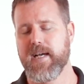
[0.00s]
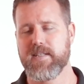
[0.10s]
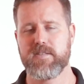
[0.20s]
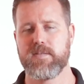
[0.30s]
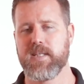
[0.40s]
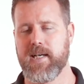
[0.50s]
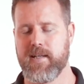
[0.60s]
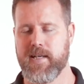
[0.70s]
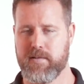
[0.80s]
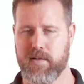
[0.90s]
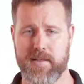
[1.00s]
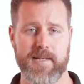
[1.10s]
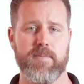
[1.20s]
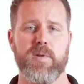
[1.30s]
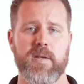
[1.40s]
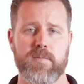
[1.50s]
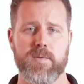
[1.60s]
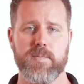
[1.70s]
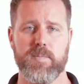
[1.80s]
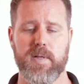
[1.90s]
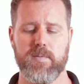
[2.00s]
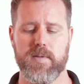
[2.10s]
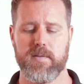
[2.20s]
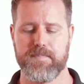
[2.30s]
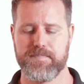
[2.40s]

as you dial out, you're going to have plenty of room to play with.